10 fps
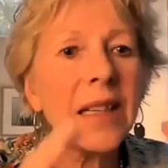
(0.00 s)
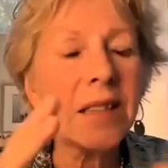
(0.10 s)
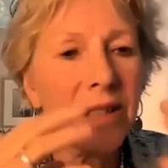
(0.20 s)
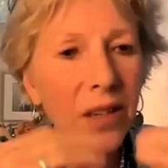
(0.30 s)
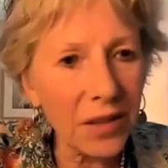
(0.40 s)

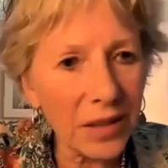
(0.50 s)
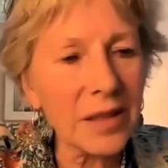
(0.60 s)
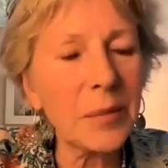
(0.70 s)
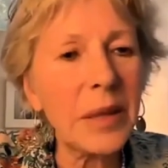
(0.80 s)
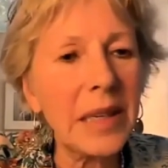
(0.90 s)
start
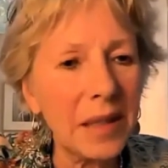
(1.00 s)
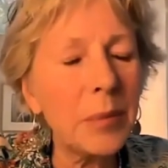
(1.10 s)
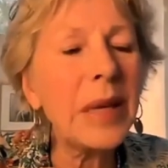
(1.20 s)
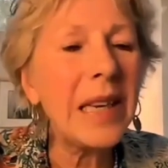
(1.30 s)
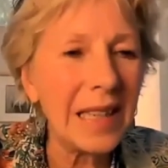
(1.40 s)
to
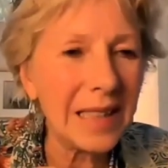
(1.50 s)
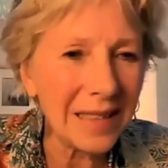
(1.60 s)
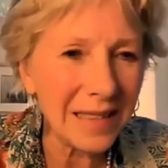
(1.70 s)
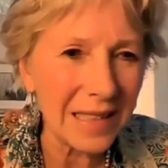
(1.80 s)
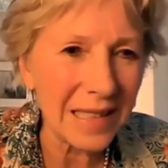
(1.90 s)

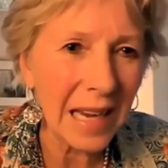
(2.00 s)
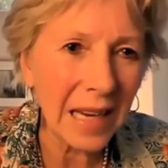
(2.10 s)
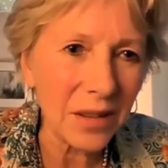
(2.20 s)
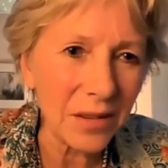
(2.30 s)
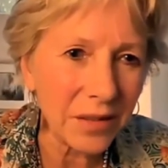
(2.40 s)
begin to
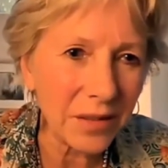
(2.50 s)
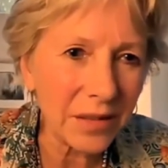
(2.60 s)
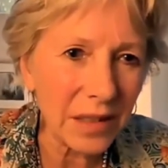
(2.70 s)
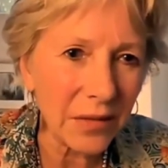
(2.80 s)
tackle,